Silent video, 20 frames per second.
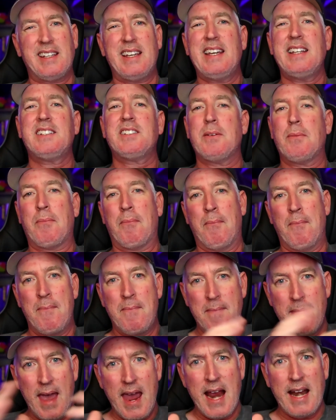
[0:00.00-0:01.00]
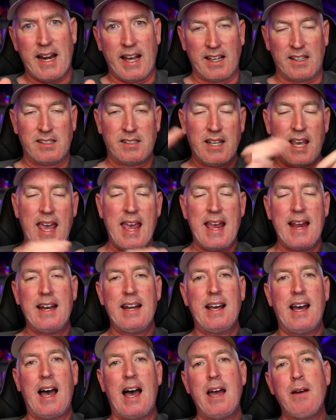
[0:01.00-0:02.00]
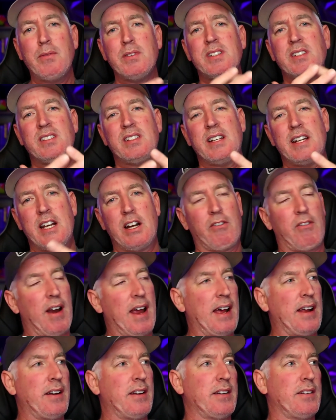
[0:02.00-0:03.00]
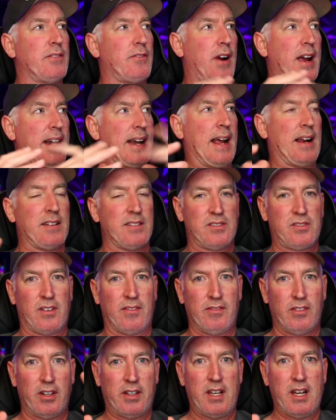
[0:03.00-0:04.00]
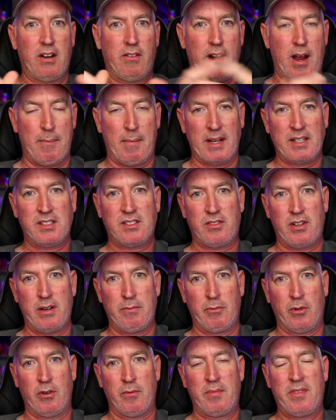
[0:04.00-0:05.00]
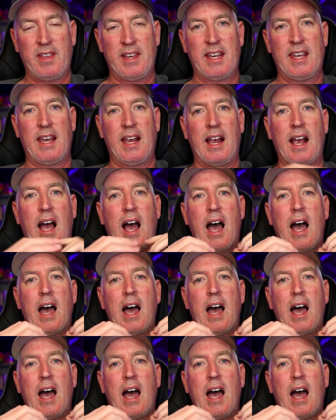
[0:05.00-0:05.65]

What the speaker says: It's Manix, and I was sitting around right now just sort of looking around my stream room thinking